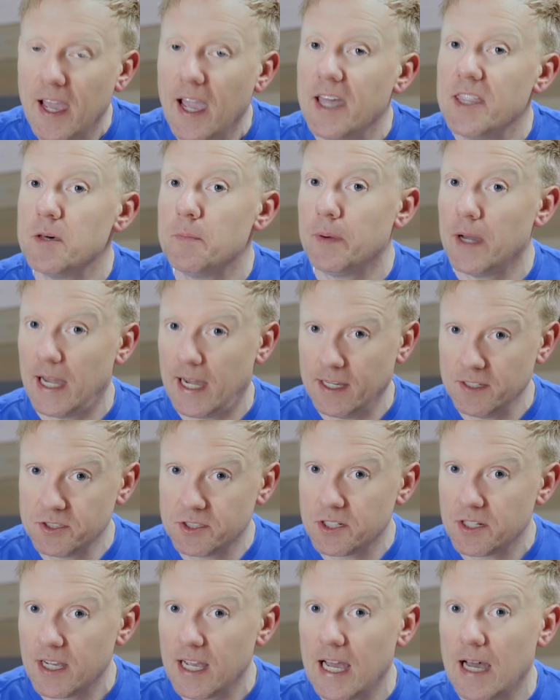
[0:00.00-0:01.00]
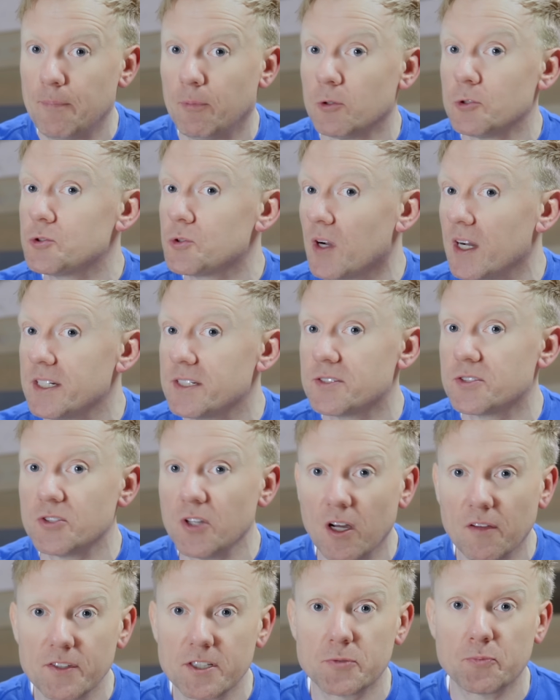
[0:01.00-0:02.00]
In the past, Apple tried to
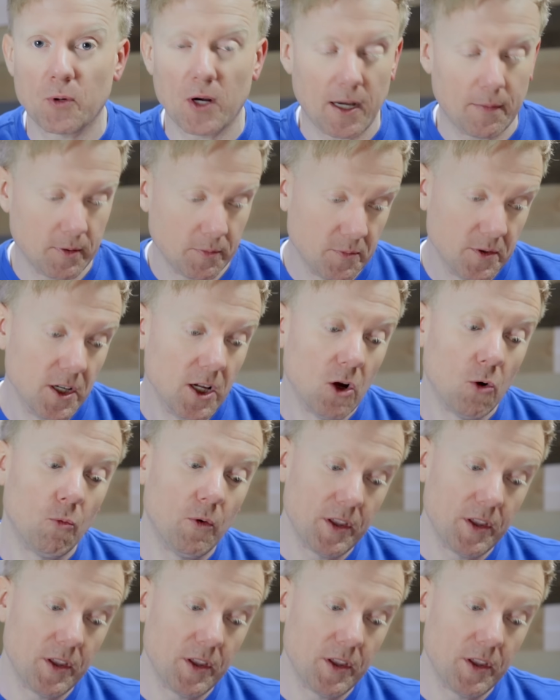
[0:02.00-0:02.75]
solve this problem